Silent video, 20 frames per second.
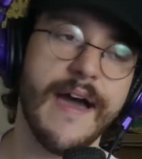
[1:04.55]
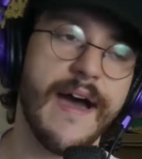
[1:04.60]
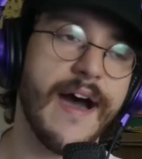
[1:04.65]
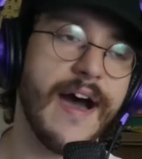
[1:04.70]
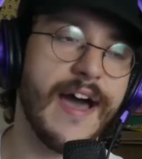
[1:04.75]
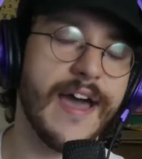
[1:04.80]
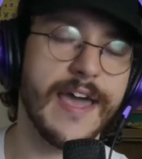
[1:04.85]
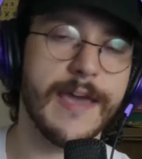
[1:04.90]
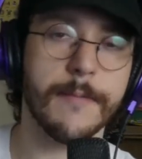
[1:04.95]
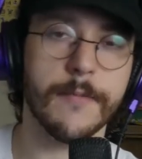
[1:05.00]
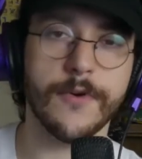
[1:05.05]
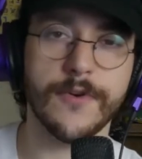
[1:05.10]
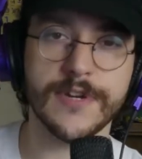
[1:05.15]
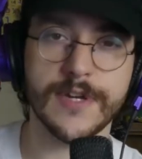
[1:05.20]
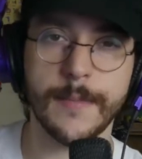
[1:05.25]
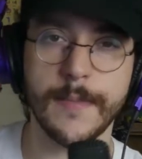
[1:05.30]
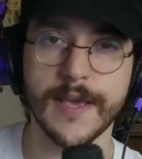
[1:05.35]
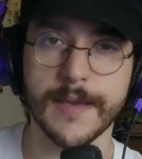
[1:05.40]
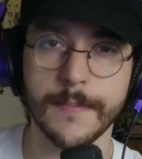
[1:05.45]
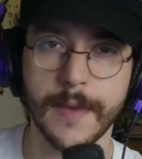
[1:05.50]
I am going
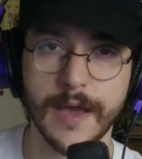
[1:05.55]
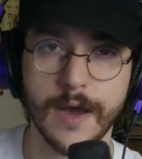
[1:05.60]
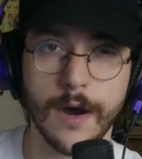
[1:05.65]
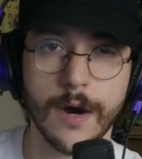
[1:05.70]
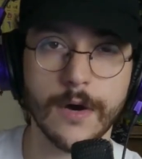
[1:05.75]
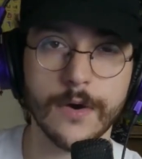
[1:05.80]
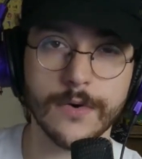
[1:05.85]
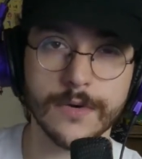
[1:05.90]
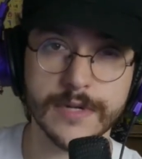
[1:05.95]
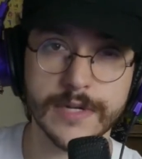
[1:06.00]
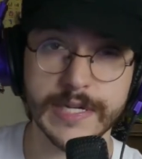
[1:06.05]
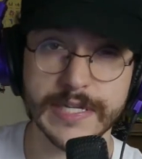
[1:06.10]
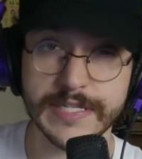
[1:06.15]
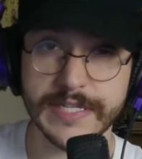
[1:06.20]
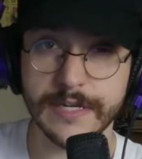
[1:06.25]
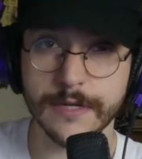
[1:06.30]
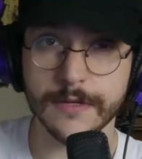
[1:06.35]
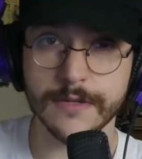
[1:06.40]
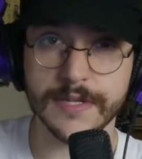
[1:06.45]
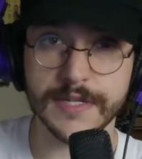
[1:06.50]
to make my own
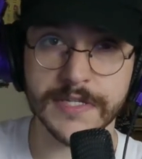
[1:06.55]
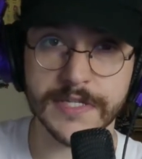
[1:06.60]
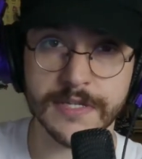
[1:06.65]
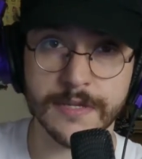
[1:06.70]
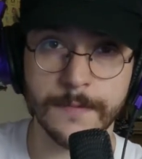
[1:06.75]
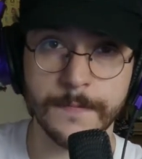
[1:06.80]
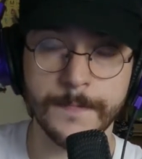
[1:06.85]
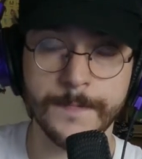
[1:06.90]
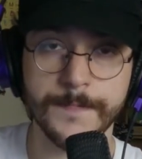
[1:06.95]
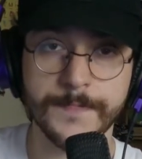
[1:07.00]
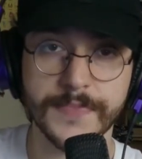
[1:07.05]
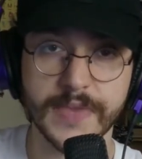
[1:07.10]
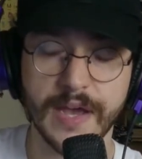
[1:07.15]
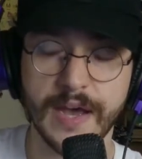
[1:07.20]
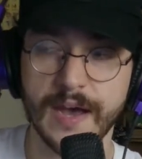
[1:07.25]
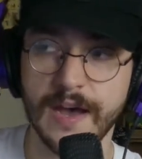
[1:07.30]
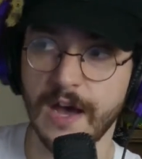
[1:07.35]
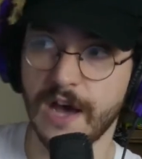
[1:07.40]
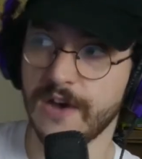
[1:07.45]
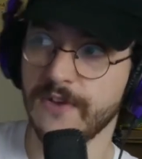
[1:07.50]
tier list
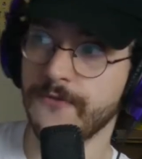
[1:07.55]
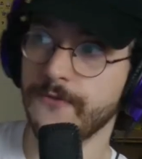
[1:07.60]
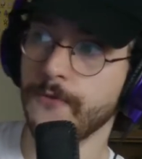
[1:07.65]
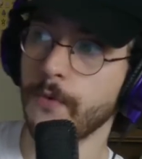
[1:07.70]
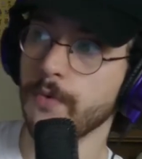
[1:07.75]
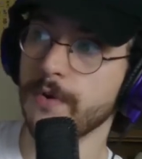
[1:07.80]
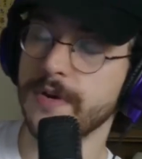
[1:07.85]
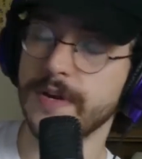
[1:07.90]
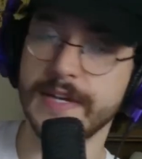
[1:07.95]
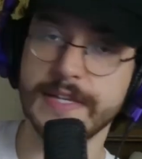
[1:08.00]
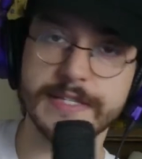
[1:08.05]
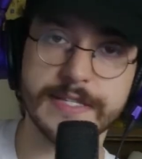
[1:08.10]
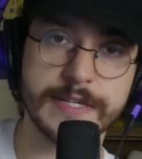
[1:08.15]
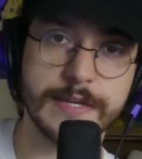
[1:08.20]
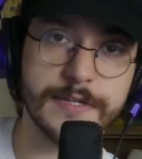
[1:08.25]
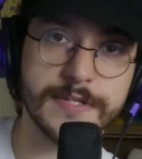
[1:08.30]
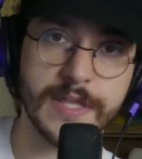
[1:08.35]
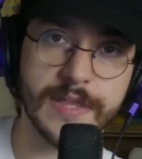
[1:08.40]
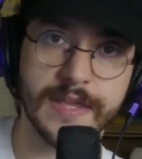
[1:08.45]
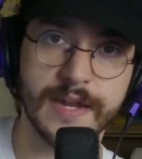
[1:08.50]
uh, of Fortnite
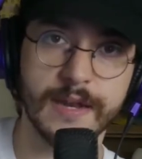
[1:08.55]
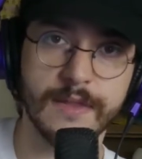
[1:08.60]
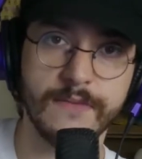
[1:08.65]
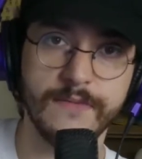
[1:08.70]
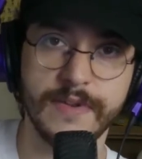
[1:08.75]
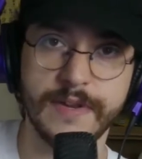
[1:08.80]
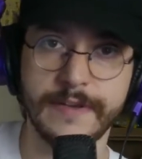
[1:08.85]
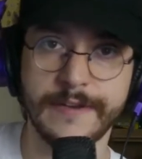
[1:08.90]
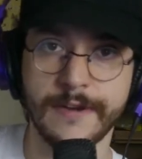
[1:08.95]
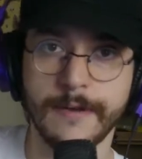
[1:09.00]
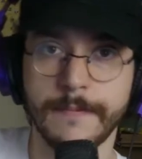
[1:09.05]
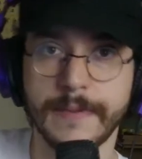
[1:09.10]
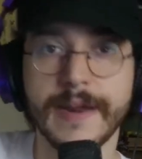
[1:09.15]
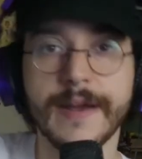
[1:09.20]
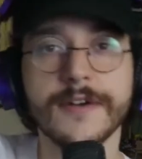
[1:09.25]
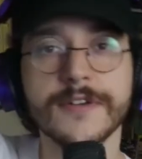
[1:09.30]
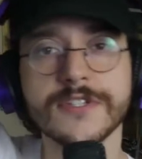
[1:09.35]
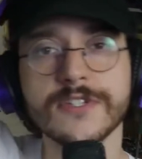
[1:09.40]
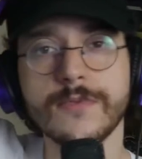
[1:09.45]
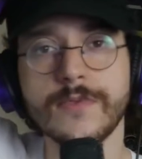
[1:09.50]
skills at the end of the video, but I
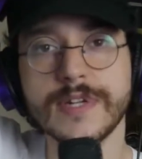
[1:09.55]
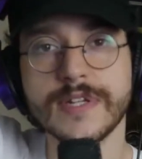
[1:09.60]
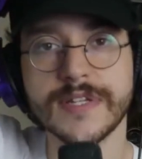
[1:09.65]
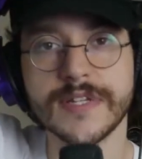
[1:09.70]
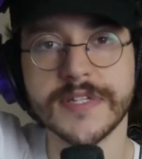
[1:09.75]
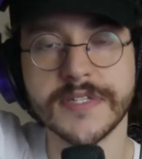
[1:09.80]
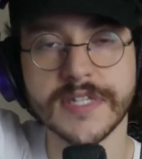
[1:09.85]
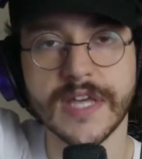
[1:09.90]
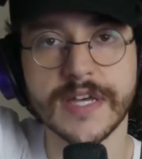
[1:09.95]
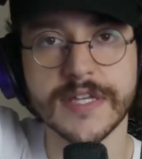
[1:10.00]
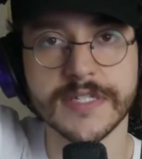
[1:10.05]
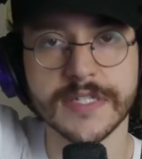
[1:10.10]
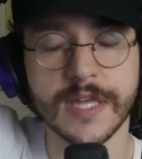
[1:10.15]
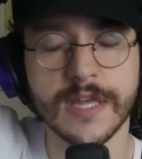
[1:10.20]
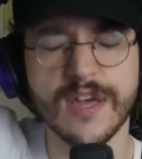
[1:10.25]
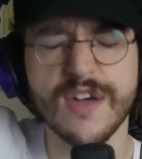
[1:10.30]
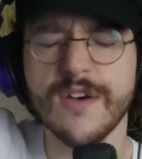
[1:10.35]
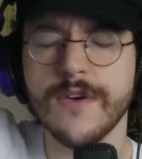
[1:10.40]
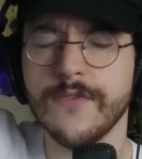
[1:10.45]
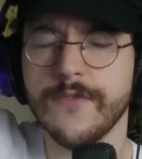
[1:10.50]
also want to discuss
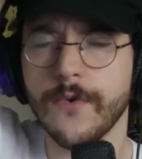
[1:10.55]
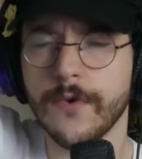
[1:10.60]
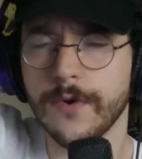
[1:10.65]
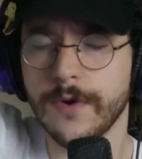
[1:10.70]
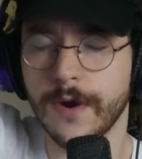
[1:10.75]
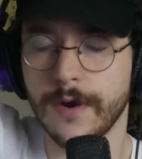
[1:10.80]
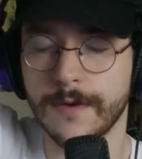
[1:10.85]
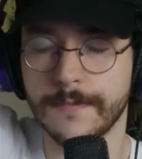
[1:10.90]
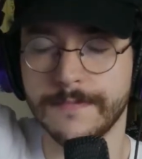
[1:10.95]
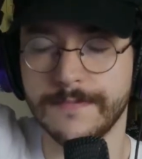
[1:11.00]
for or